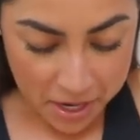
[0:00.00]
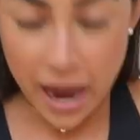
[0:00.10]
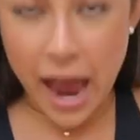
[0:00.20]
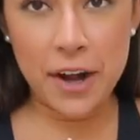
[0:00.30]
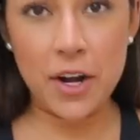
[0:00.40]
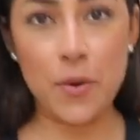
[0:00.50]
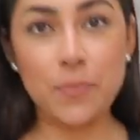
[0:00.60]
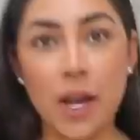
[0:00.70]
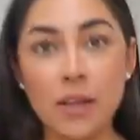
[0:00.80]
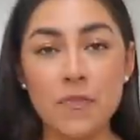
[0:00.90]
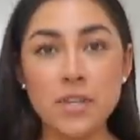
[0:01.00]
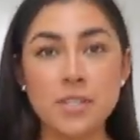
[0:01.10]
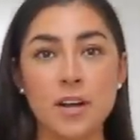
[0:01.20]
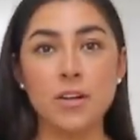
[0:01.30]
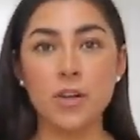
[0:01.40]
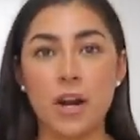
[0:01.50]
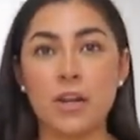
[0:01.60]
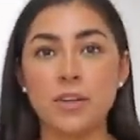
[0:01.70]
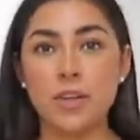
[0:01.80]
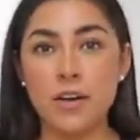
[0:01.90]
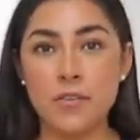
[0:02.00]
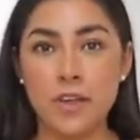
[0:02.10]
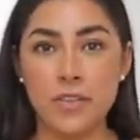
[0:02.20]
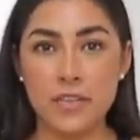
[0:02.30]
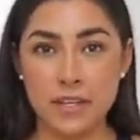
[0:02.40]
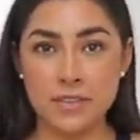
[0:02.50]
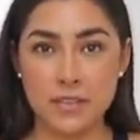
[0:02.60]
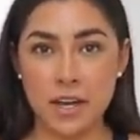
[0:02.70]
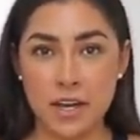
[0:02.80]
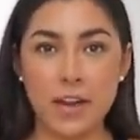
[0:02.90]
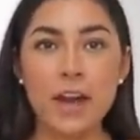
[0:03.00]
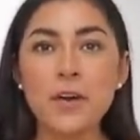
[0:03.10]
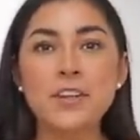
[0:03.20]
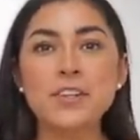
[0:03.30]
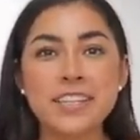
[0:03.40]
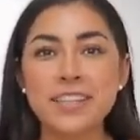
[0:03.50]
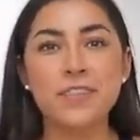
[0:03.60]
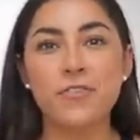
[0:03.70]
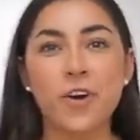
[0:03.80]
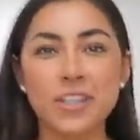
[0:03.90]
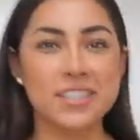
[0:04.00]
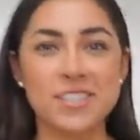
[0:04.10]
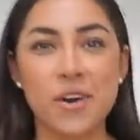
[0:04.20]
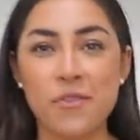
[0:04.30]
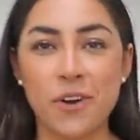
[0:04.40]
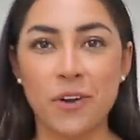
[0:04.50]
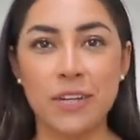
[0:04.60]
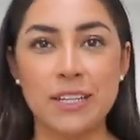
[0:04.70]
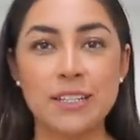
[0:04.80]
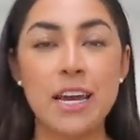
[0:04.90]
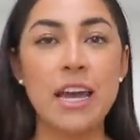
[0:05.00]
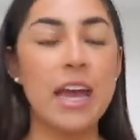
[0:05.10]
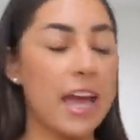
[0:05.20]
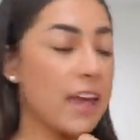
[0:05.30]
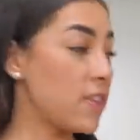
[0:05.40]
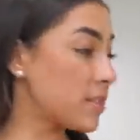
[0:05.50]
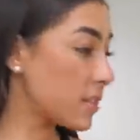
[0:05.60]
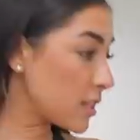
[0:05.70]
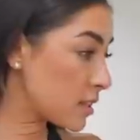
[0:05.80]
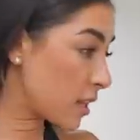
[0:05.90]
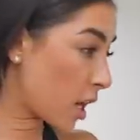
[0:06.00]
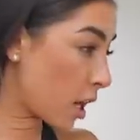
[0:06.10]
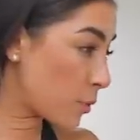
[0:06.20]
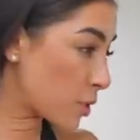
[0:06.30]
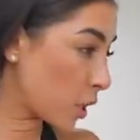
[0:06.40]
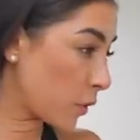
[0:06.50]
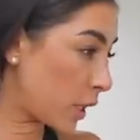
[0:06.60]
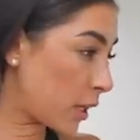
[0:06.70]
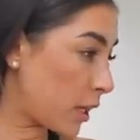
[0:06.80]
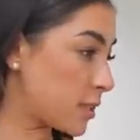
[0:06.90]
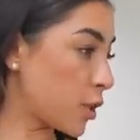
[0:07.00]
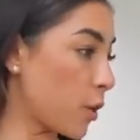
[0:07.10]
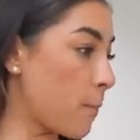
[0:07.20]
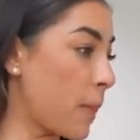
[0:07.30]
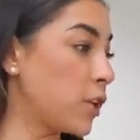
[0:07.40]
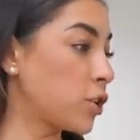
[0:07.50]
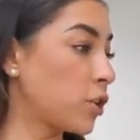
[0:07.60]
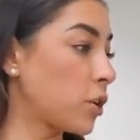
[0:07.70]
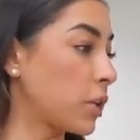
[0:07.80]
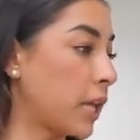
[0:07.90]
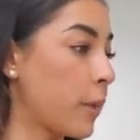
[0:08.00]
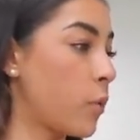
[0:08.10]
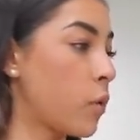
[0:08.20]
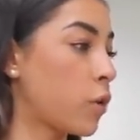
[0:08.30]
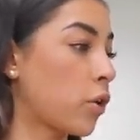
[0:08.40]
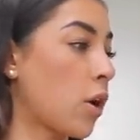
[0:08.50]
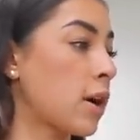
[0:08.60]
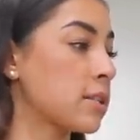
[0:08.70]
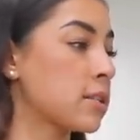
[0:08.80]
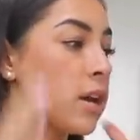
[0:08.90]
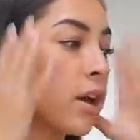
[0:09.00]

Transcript: I don't know. I love this color and I love that these kind of, I don't I just like the font is so fun on this. And this is their, I'm just gonna read it. It's their major label cross